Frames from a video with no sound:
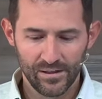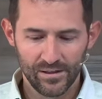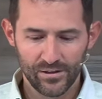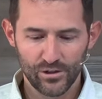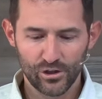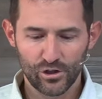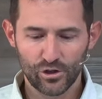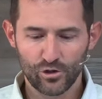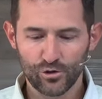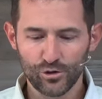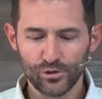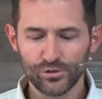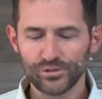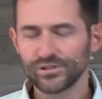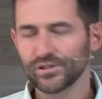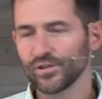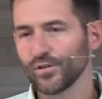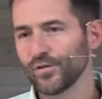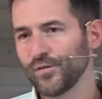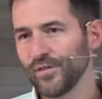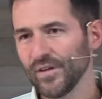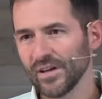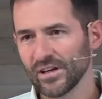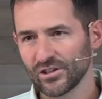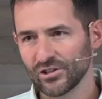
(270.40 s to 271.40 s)
The
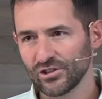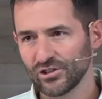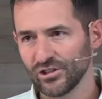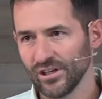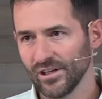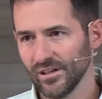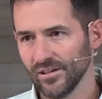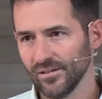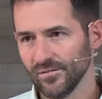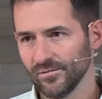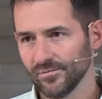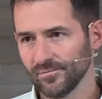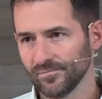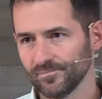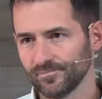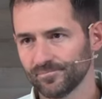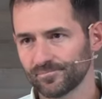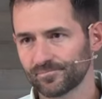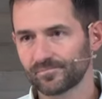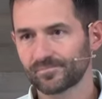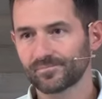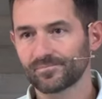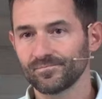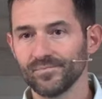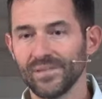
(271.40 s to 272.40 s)
crucifixion
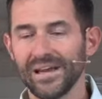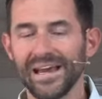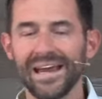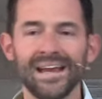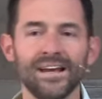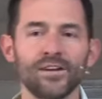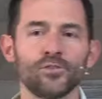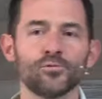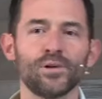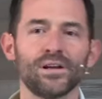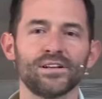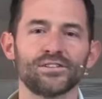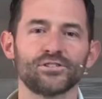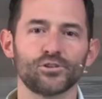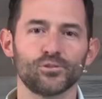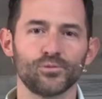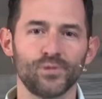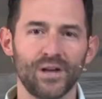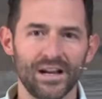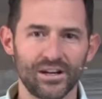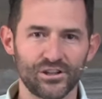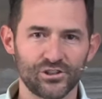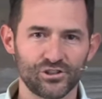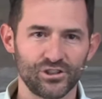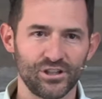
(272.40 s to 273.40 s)
and
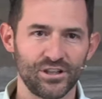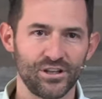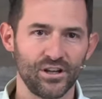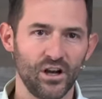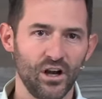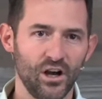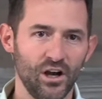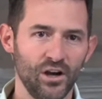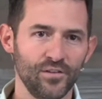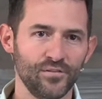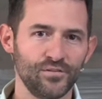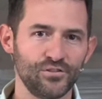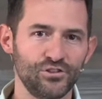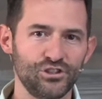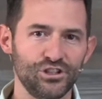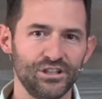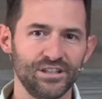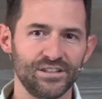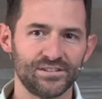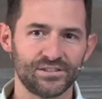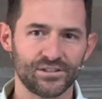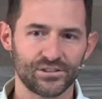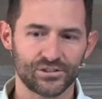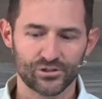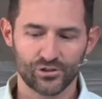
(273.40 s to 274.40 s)
resurrection of
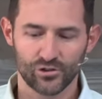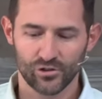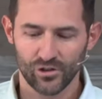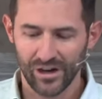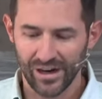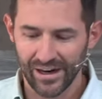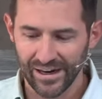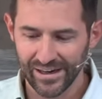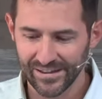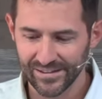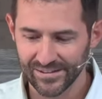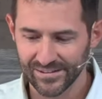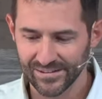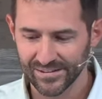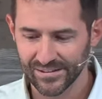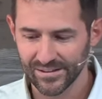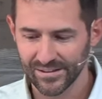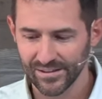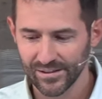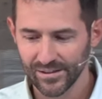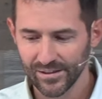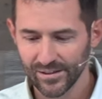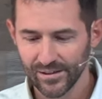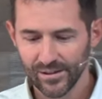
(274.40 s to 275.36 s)
Jesus Christ